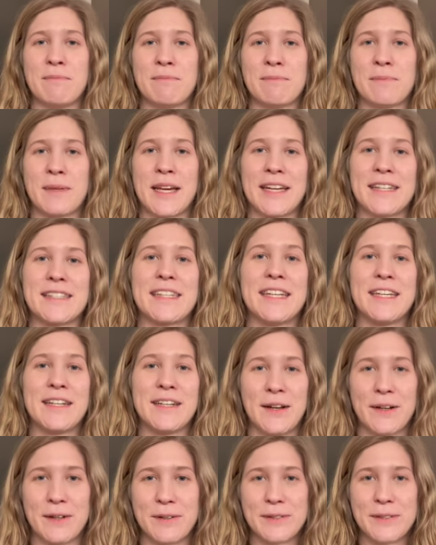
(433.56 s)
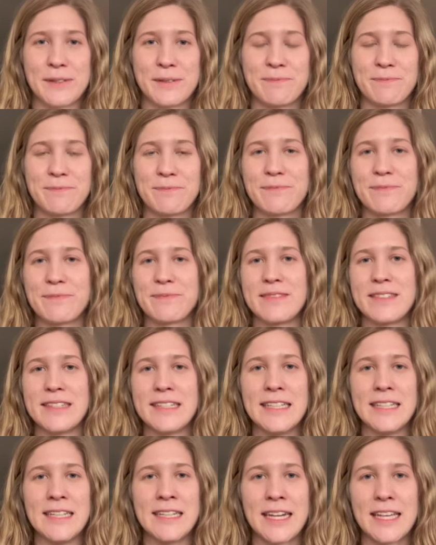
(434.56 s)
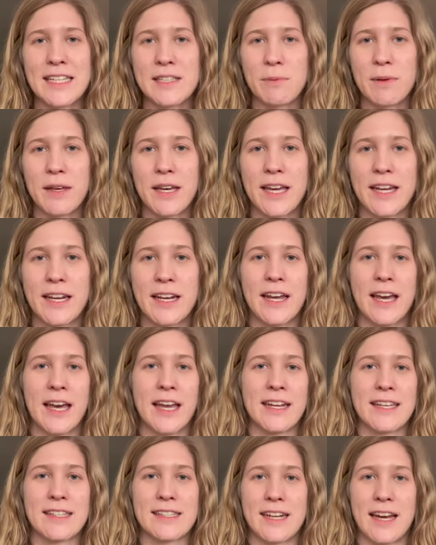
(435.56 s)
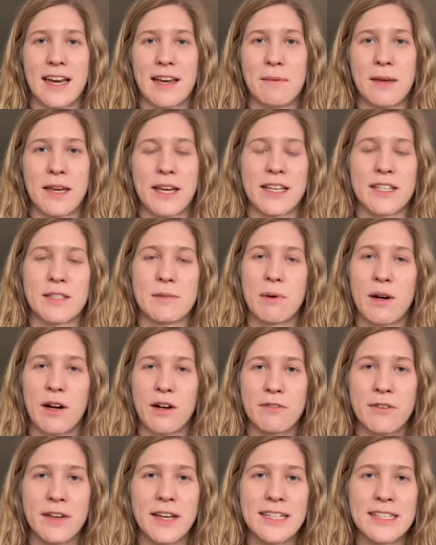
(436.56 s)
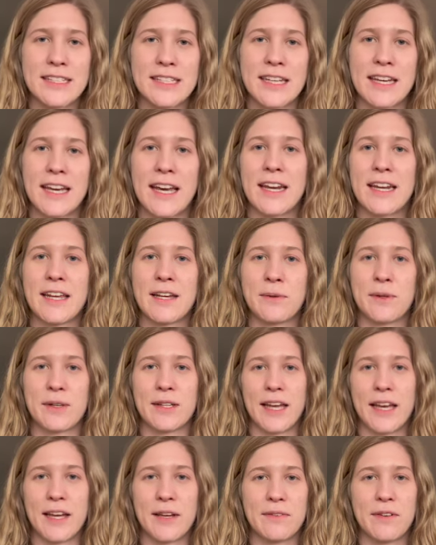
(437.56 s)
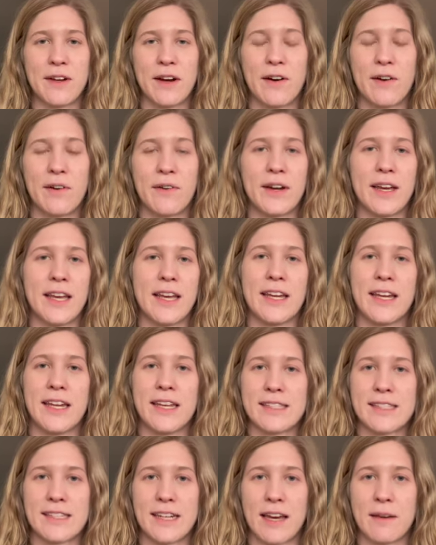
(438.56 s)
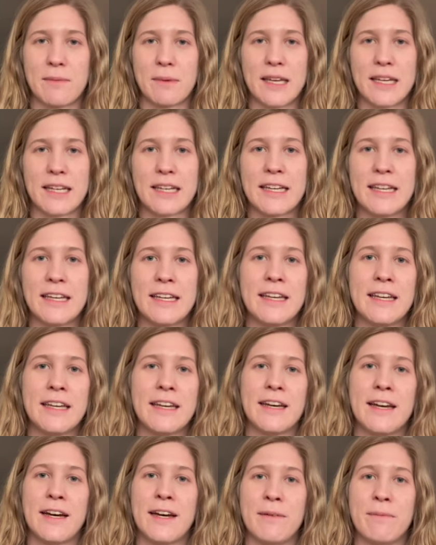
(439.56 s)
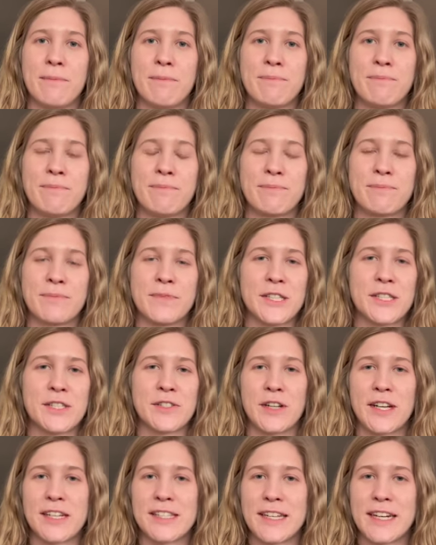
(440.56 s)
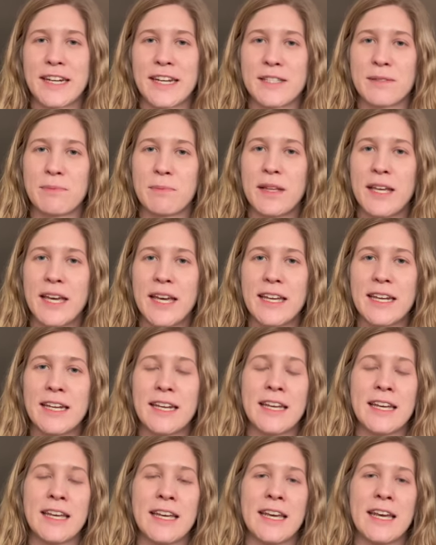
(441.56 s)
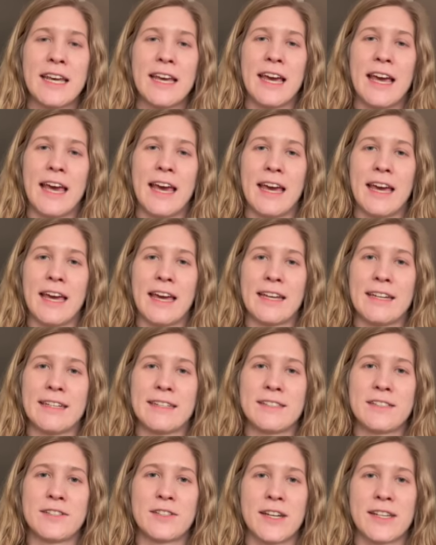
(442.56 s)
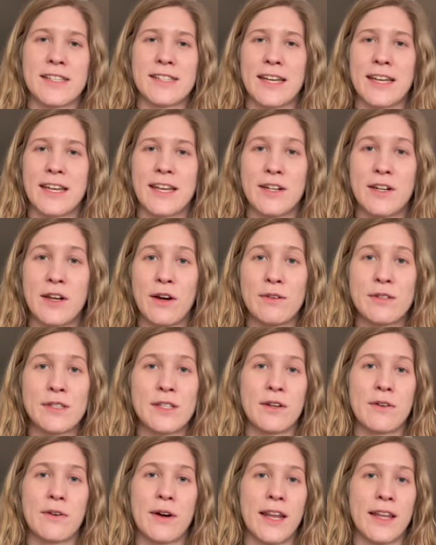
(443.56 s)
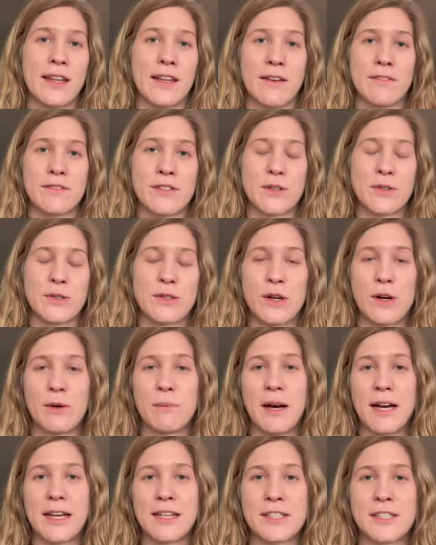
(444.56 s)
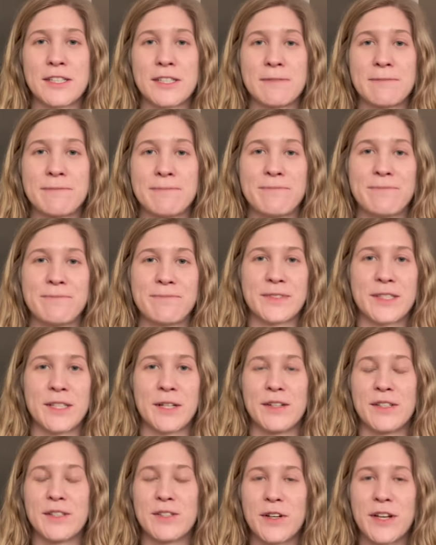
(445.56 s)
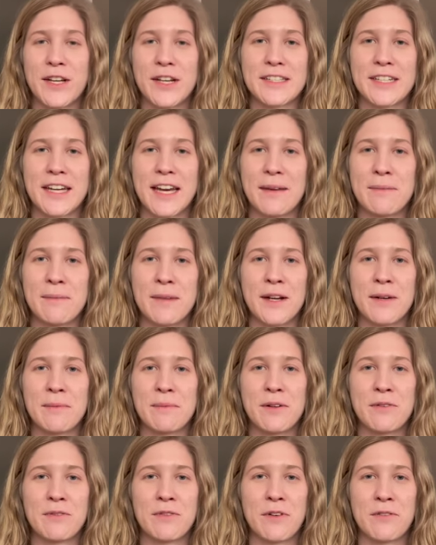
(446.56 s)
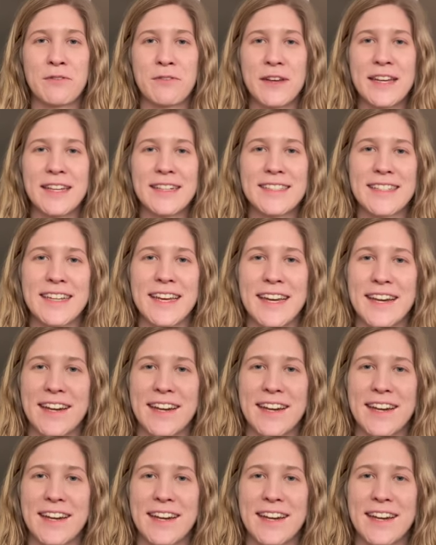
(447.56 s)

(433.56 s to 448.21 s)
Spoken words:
because he knows. His plan and his timing is perfect, and he will let you know in his timing. Just trust in his plan and trust that he knows you and loves you so much. So enjoy your time there at Beautiful Feet, and